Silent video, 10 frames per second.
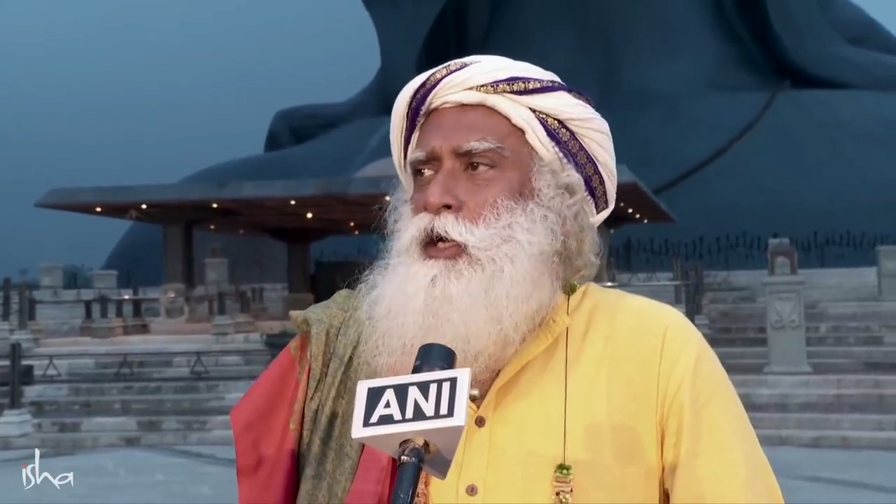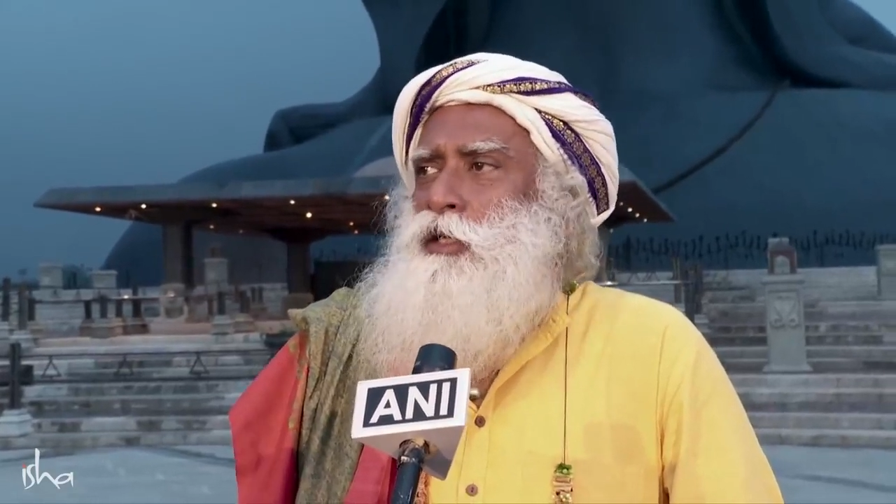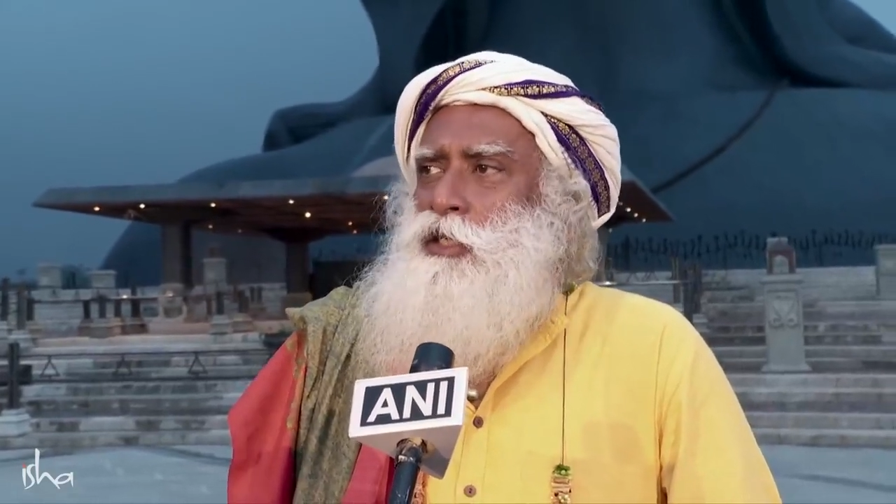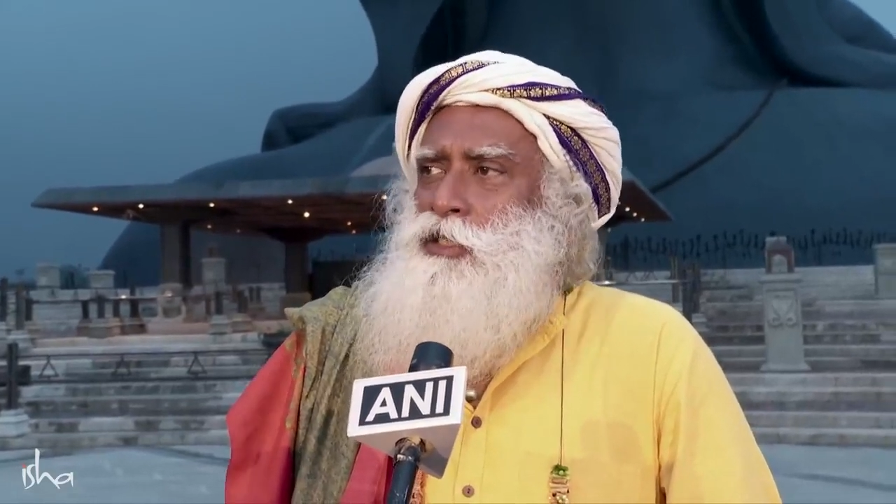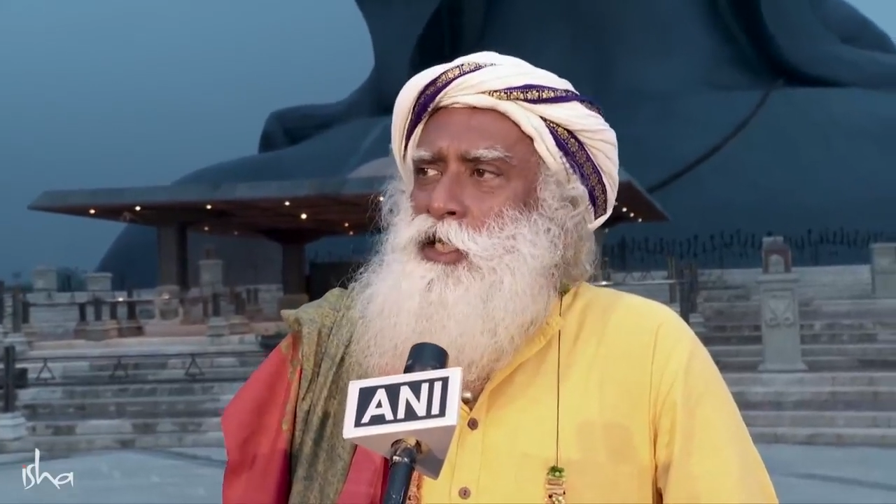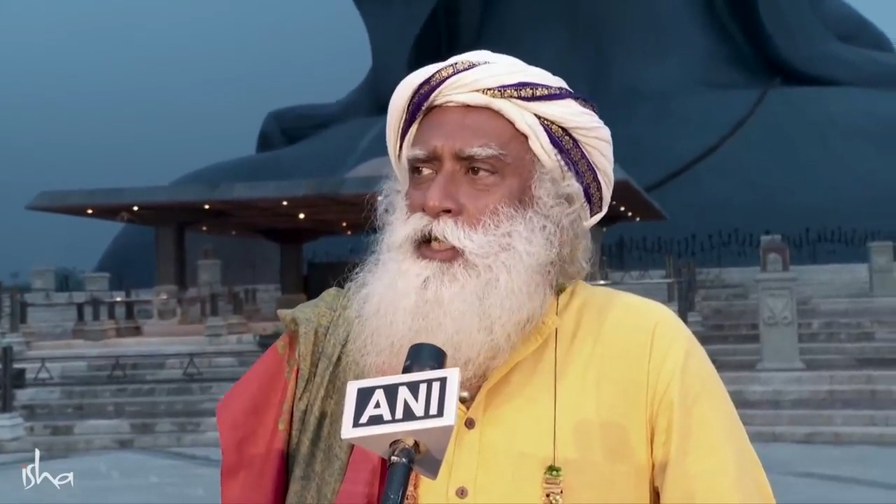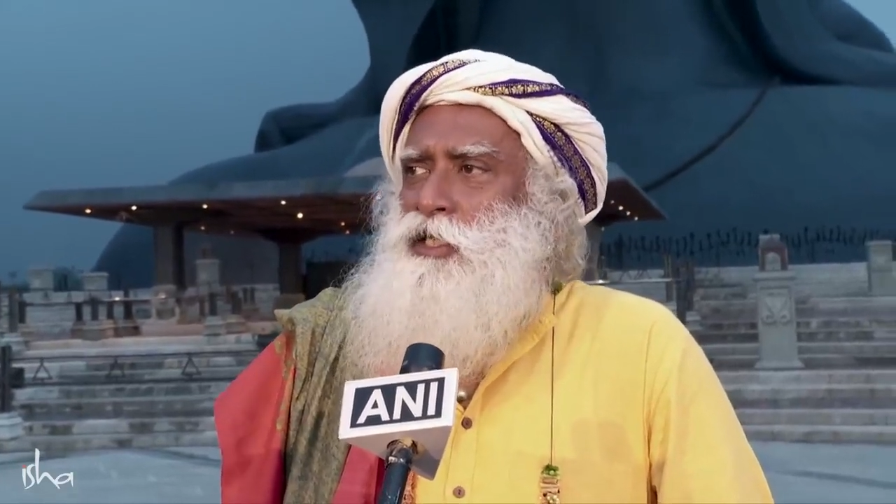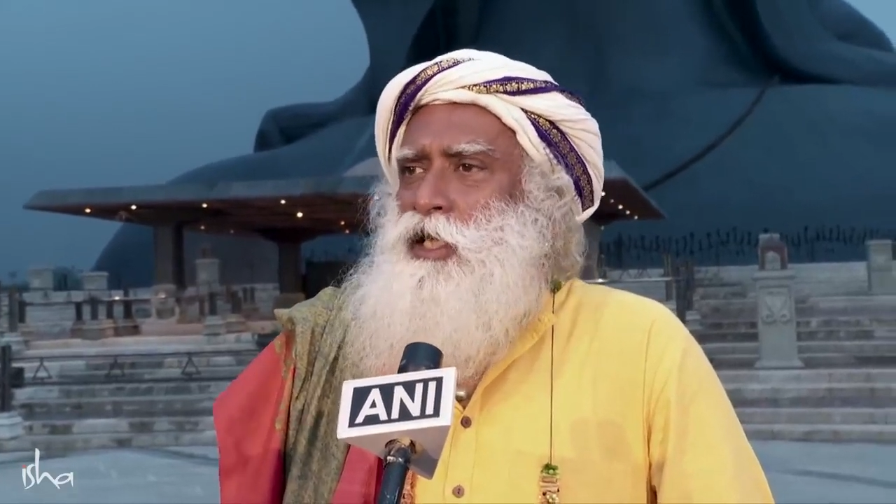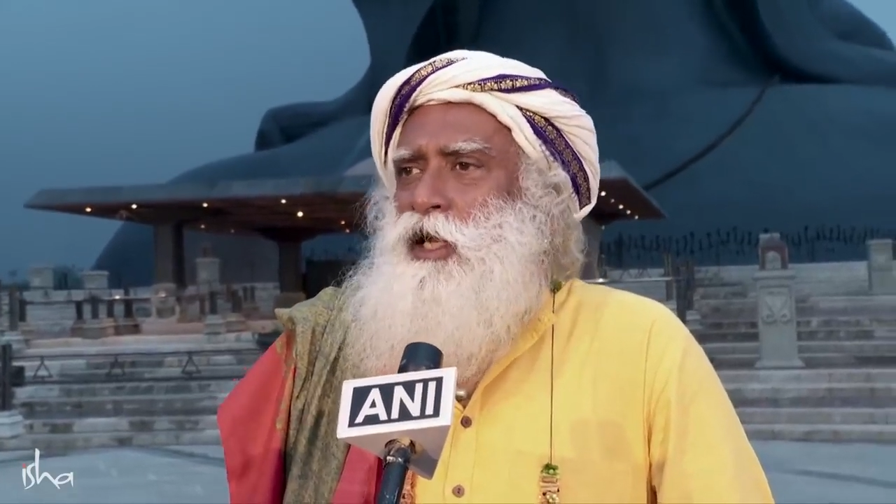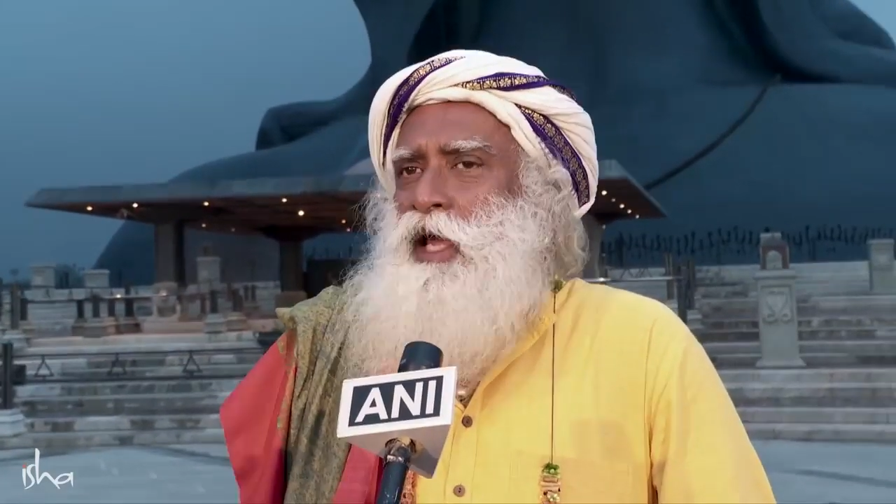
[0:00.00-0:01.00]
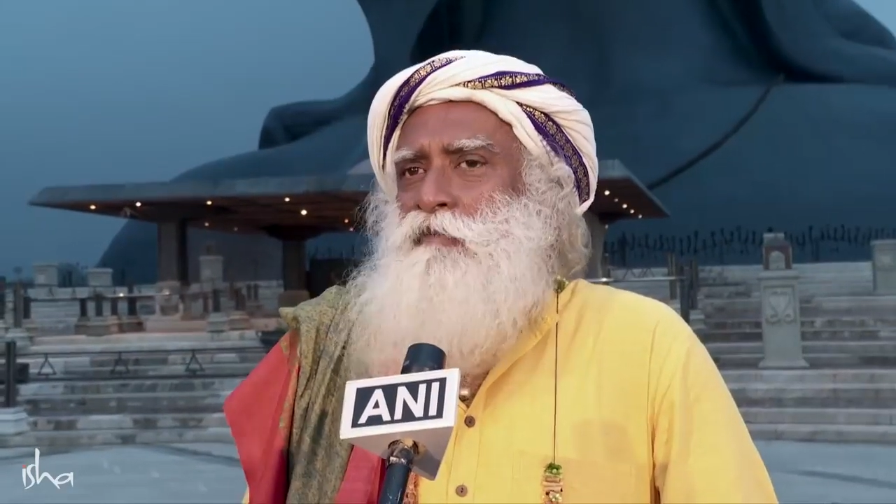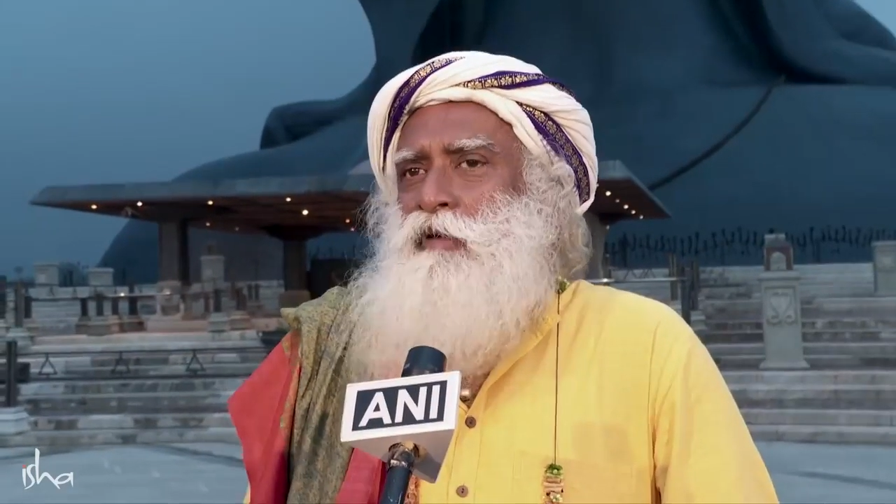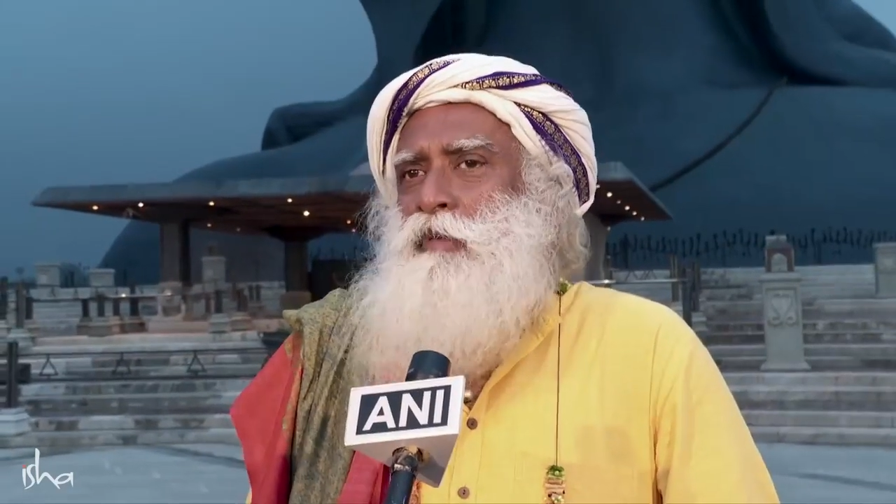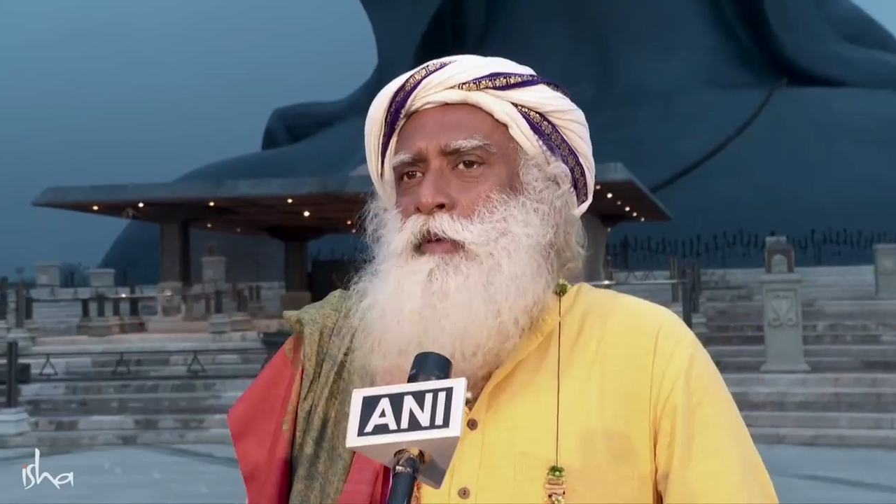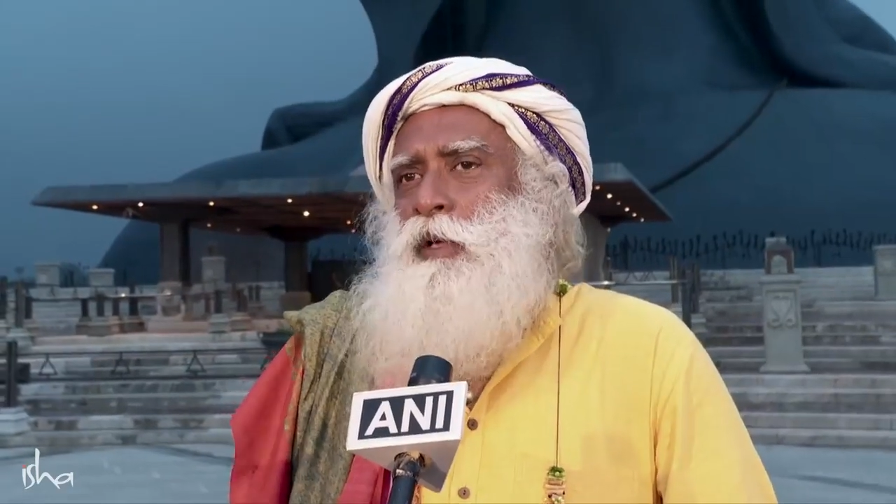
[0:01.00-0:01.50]
the states can have
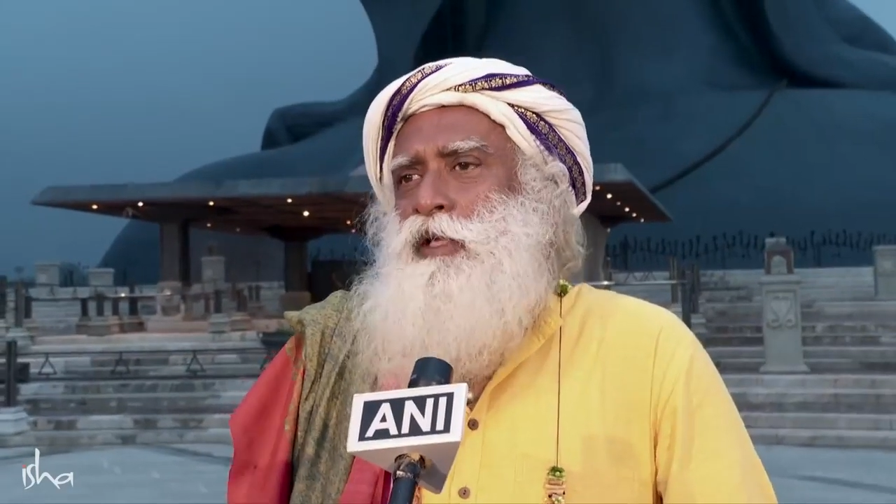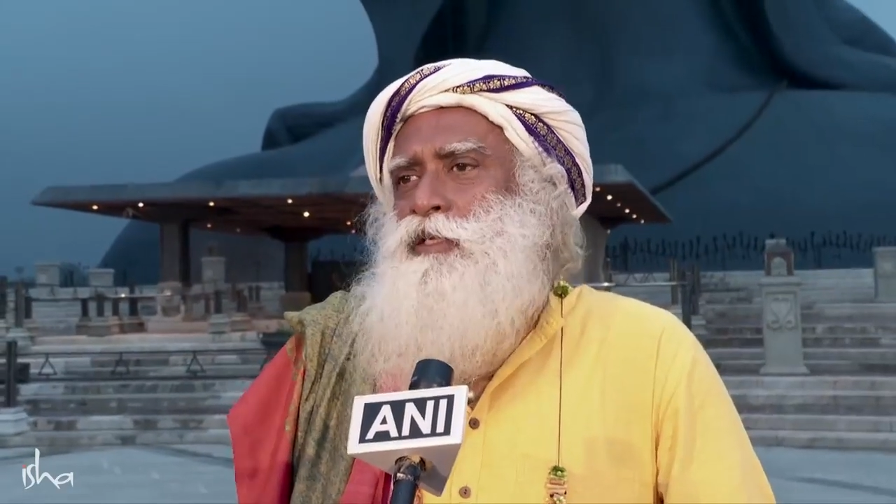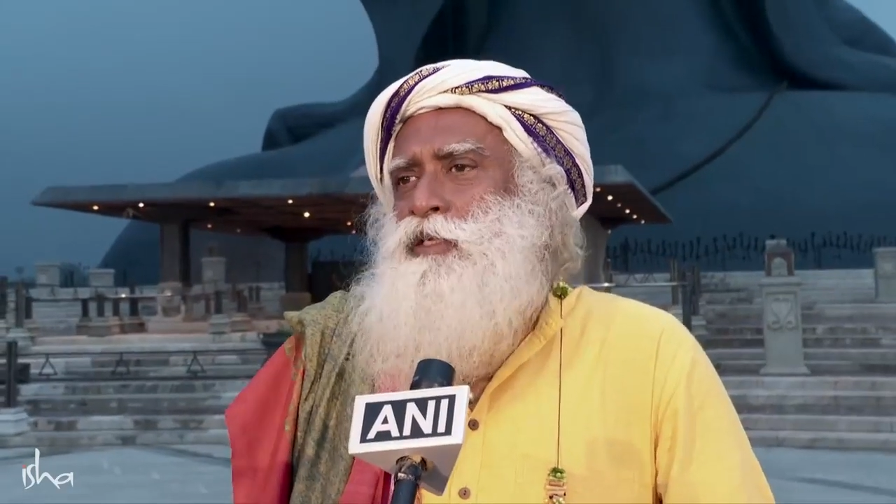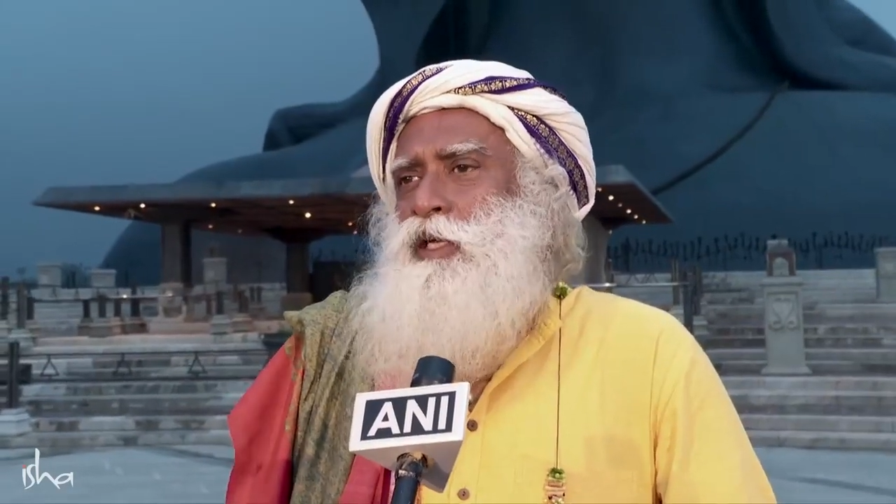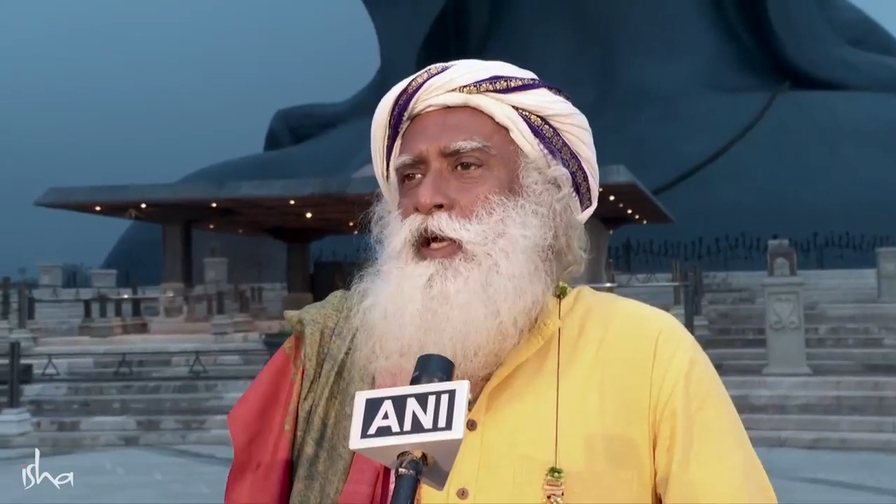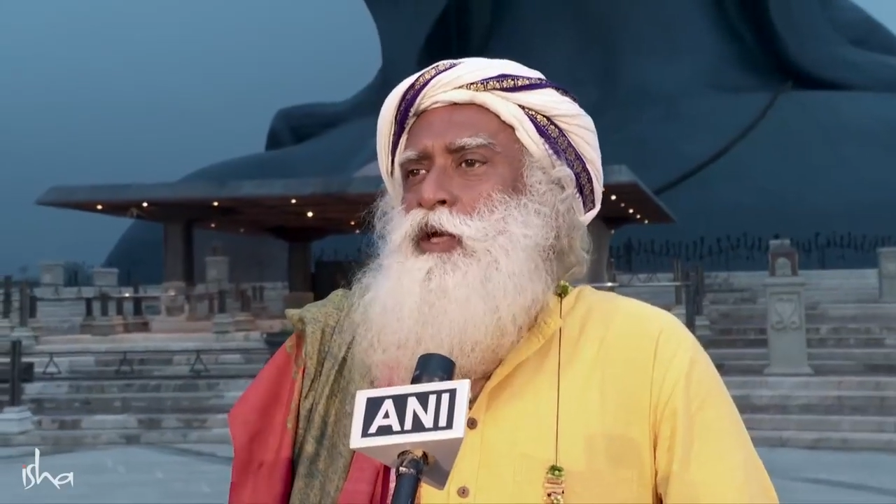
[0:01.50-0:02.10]
amendments